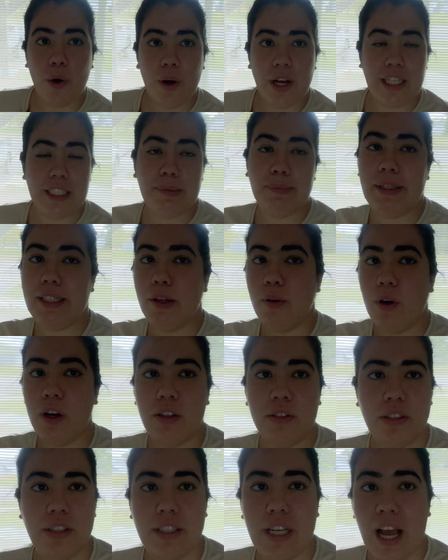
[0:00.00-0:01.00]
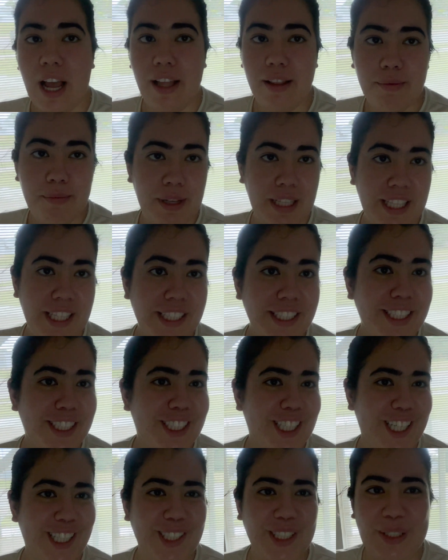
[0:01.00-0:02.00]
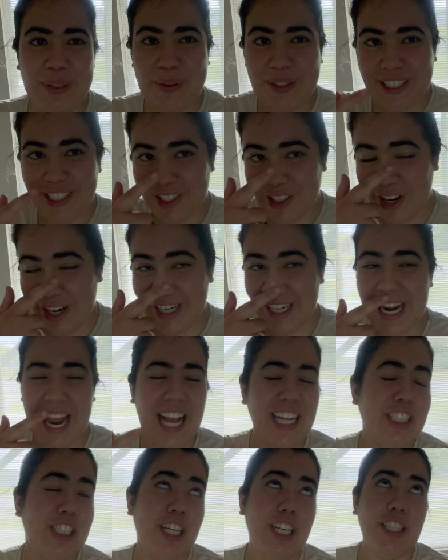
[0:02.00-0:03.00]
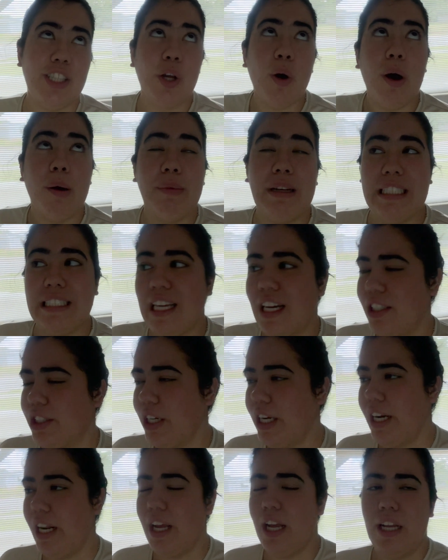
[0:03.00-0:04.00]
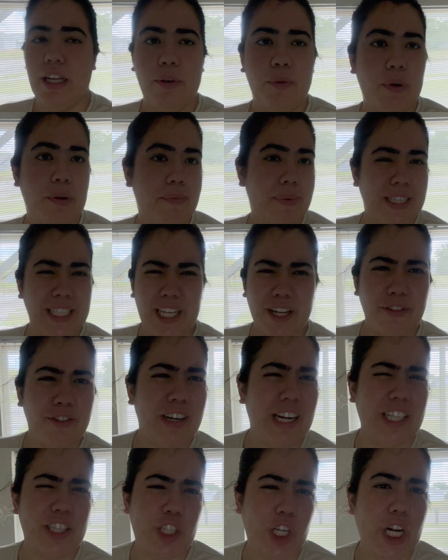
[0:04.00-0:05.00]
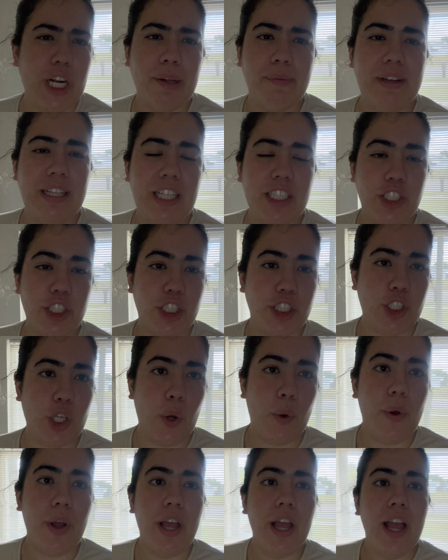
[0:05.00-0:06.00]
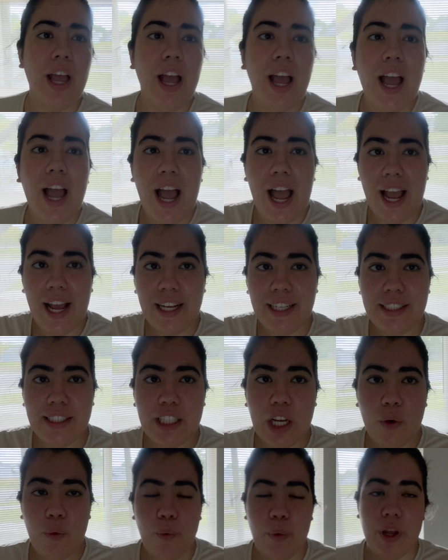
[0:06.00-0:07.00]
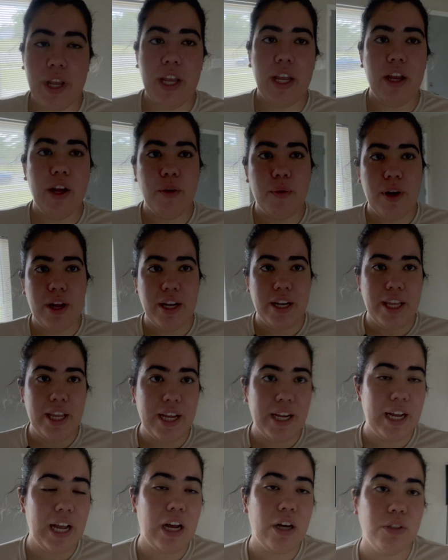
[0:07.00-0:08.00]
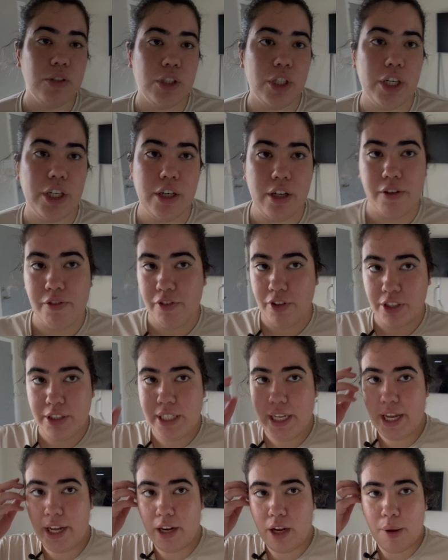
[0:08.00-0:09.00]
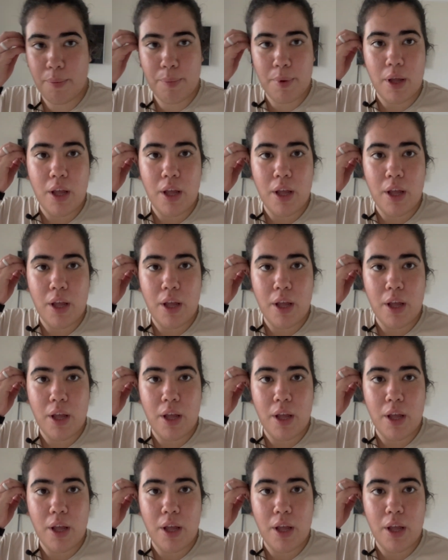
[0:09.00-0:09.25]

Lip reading: it's been around 10 minutes since we started. Actually, no, I'm exaggerating. We've been here for like 30 minutes or so. And we already encountered our first hiccup.